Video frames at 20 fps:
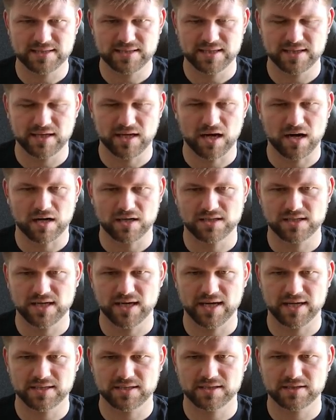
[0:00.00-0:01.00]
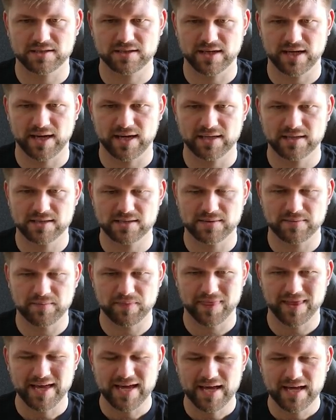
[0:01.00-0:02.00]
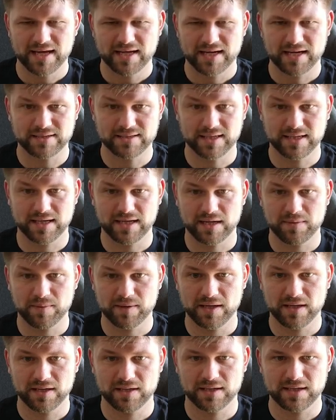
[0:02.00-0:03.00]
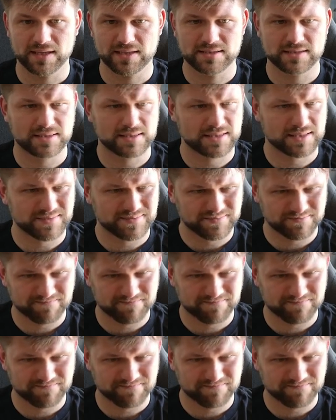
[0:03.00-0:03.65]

that RTX creates. Now 1080p, it's,